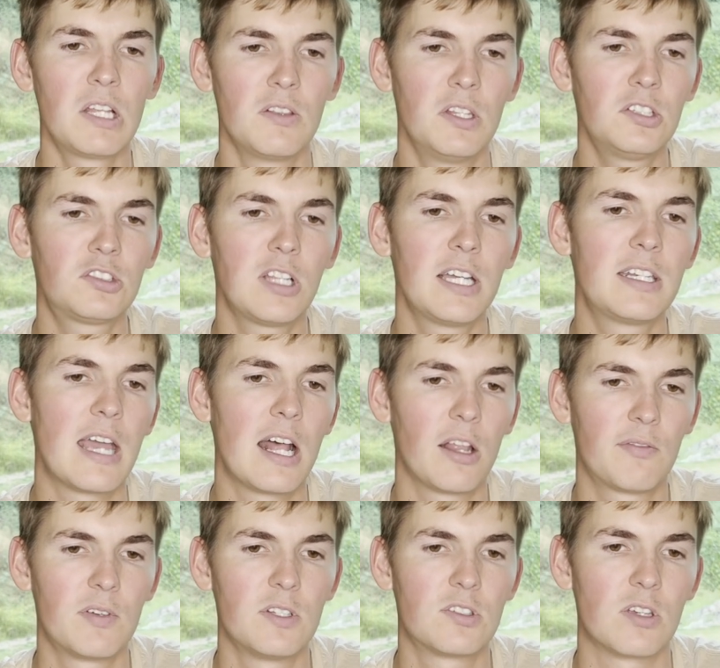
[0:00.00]
This led to
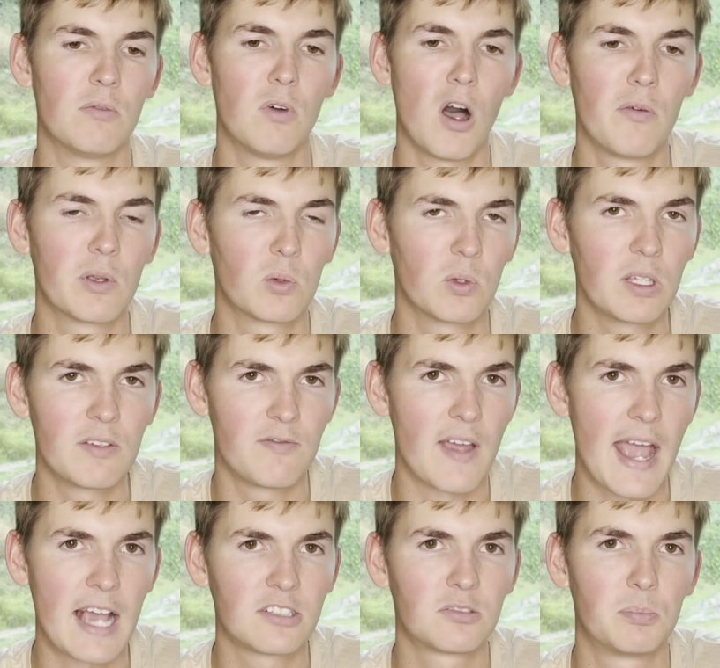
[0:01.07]
elephants evolving really
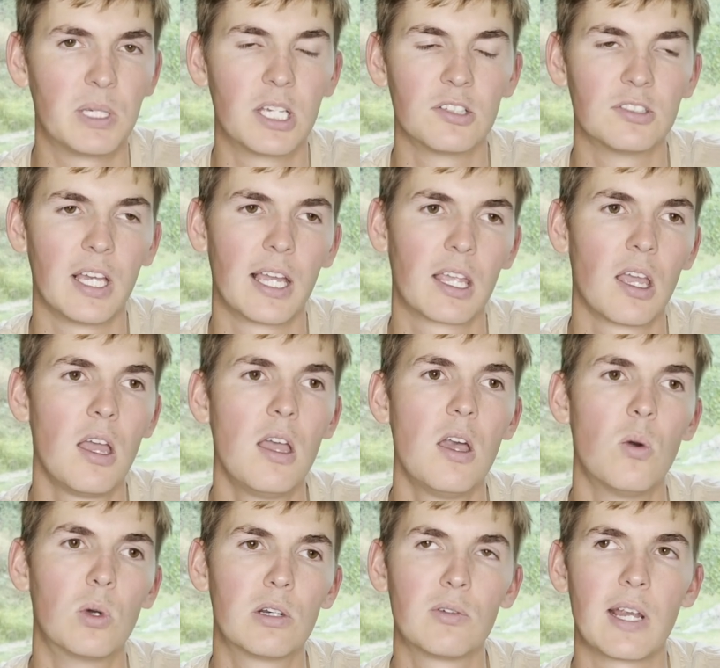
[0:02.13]
fast because, like,
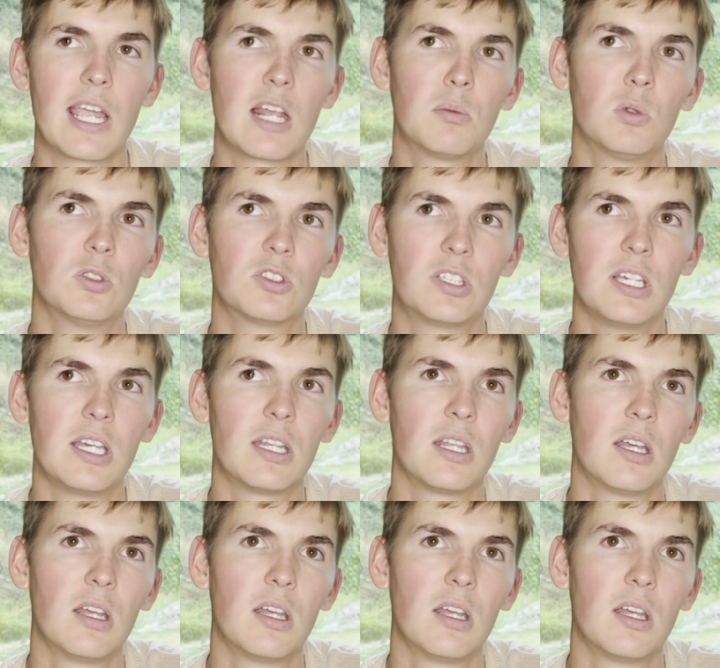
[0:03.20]
whenever animals get